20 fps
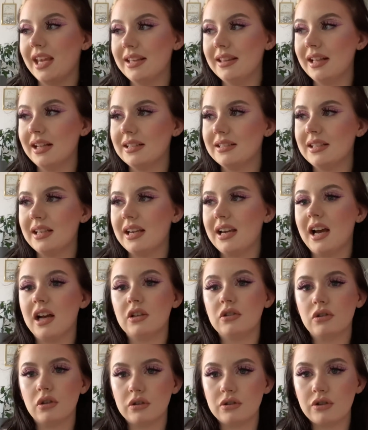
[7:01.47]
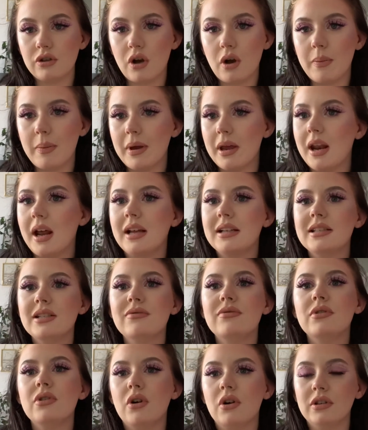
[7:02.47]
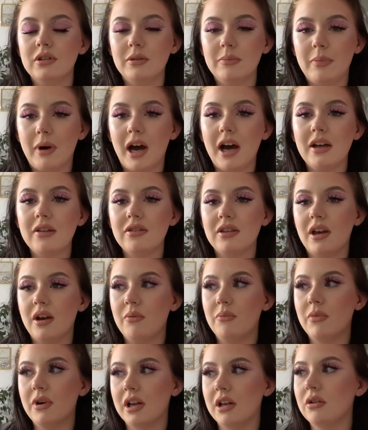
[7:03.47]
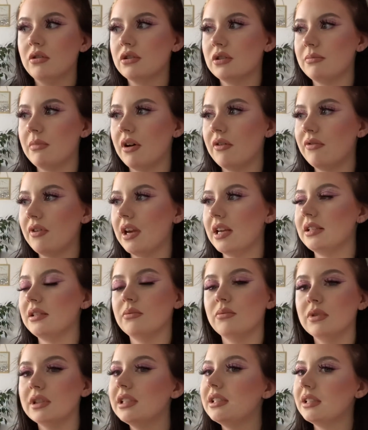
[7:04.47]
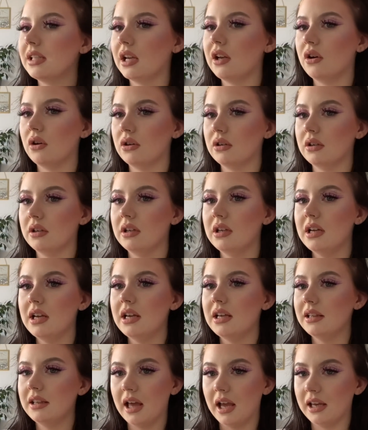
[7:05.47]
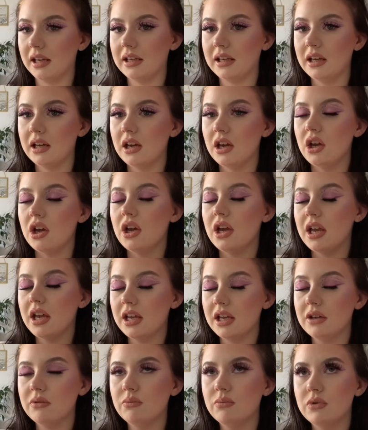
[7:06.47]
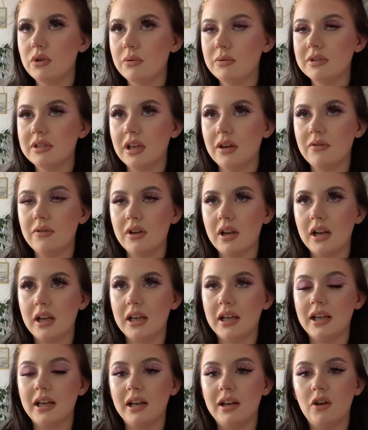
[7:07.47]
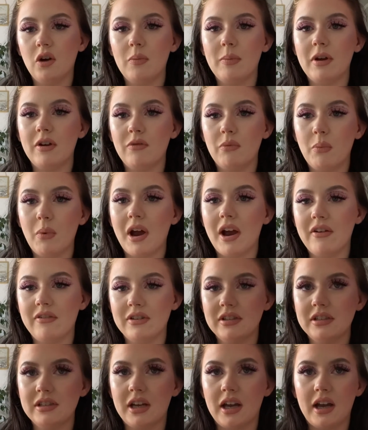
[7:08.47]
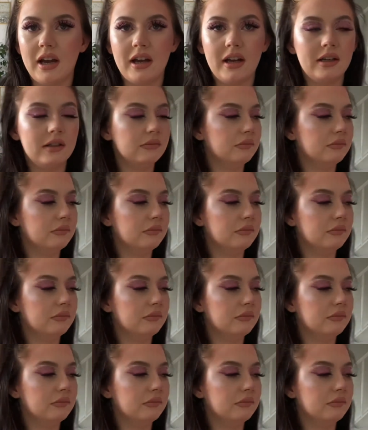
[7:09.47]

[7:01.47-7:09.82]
that day I'd gone shopping, I'd even got in the bath, and when I looked at my face it was still on. Like, there was definitely a little bit of wear and tear.